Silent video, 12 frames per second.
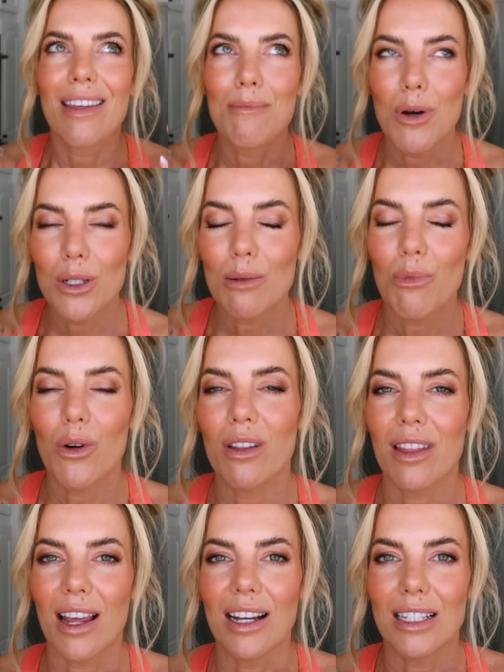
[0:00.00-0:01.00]
The most
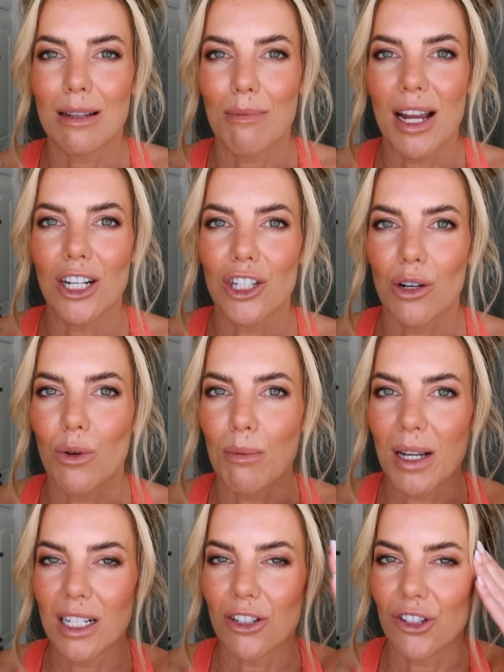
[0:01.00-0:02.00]
important thing is to make sure we're
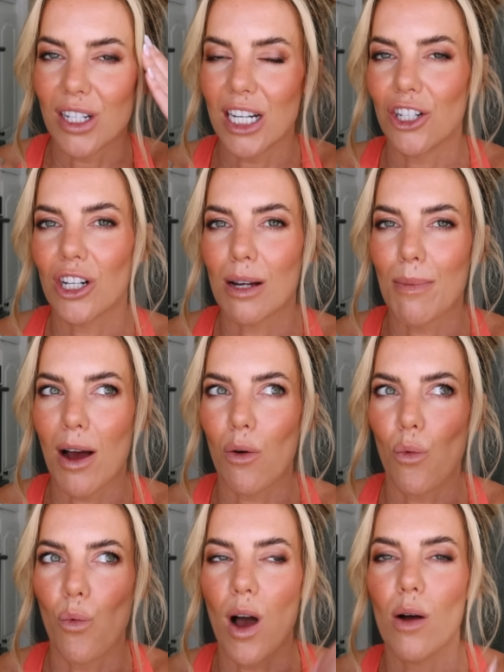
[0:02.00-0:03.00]
being strategic
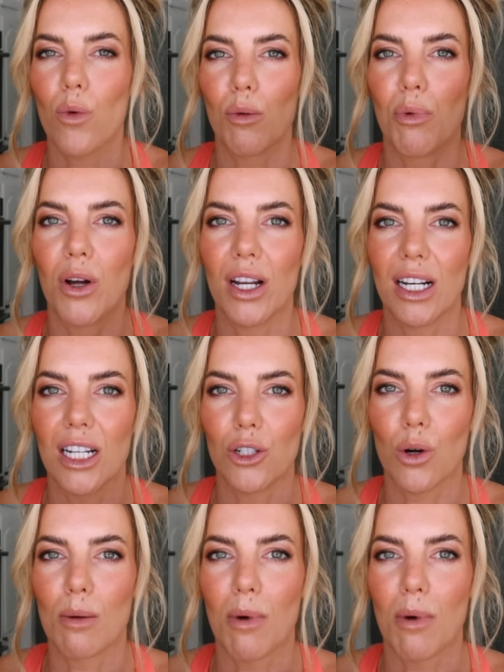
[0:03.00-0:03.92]
about what we're putting into our